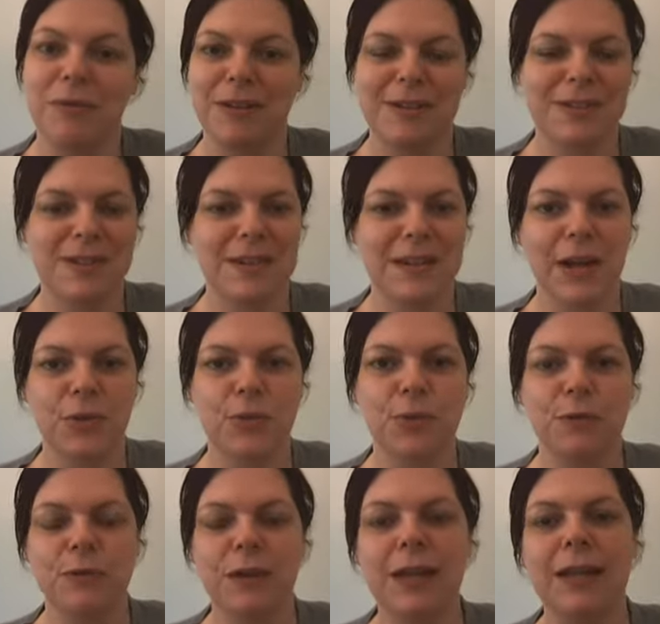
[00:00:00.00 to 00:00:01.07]
It's a natural
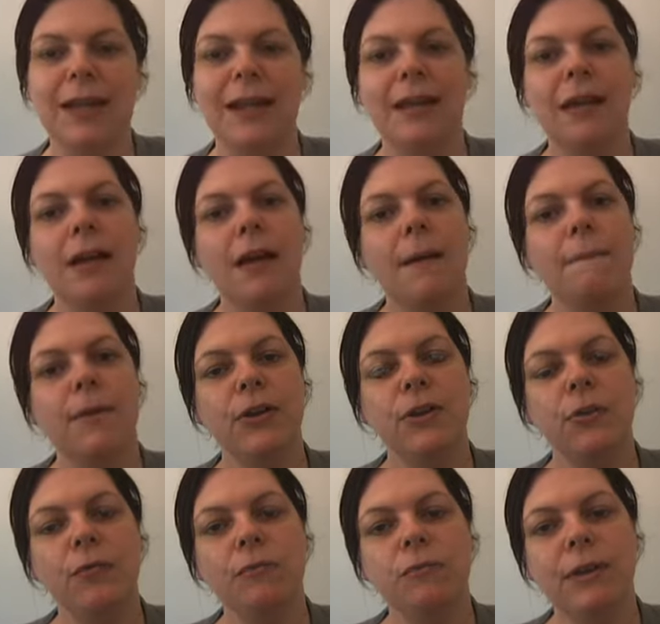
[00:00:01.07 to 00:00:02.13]
feeling, but
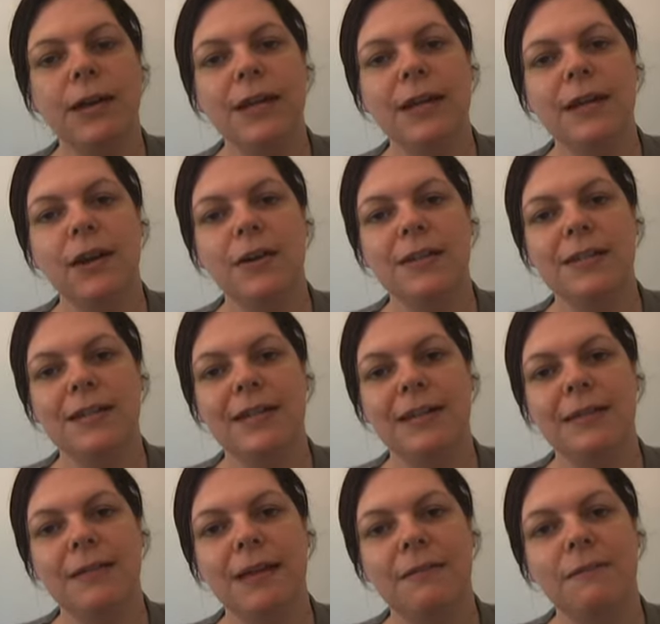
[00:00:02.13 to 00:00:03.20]
you're really going to
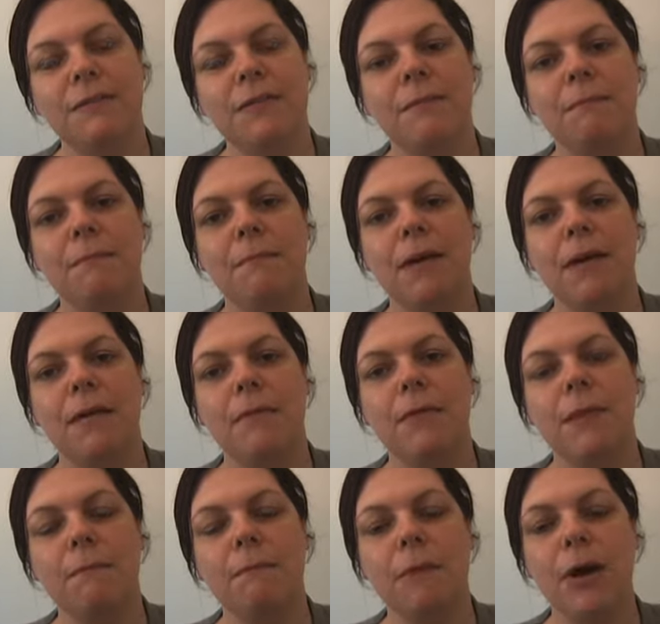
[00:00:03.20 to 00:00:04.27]
give them
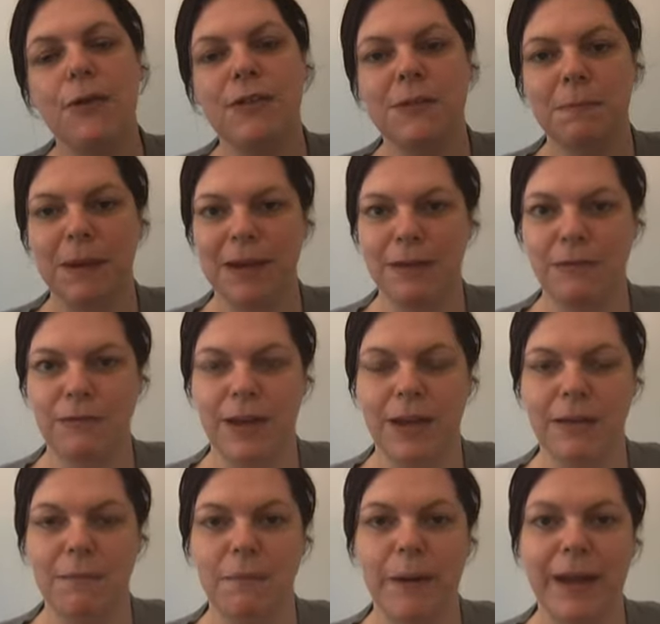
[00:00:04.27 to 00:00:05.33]
the most
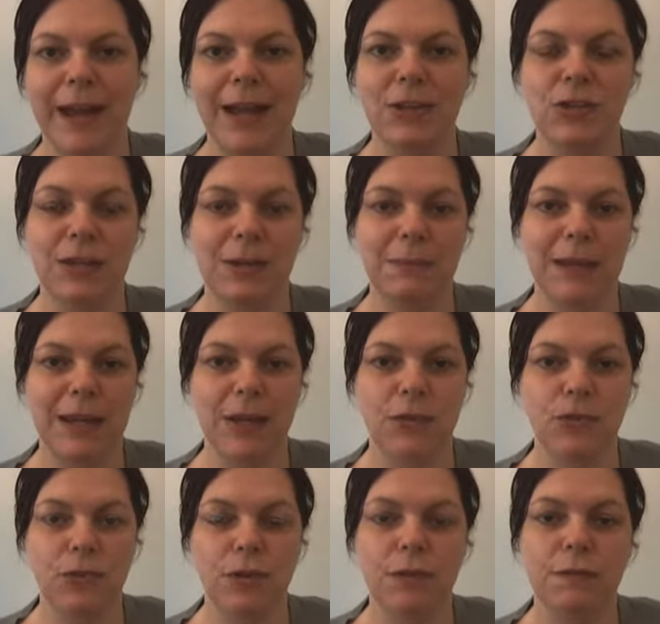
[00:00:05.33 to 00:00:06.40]
benefit by actually being
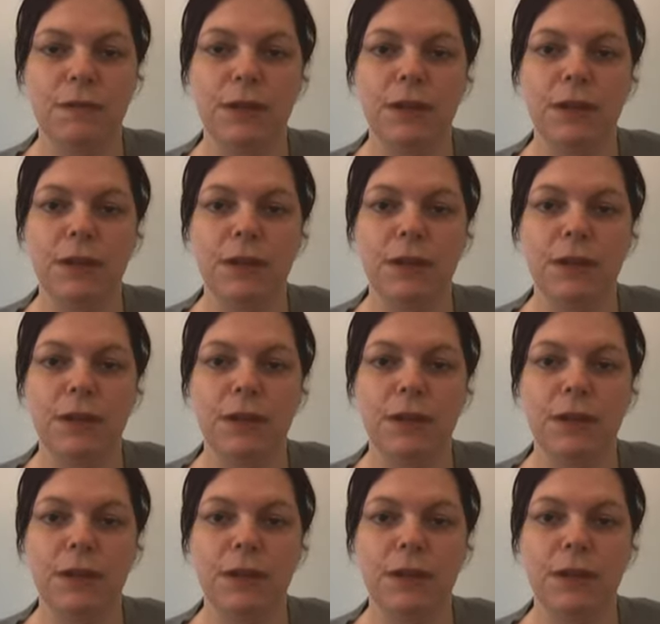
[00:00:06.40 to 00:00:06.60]
truthful and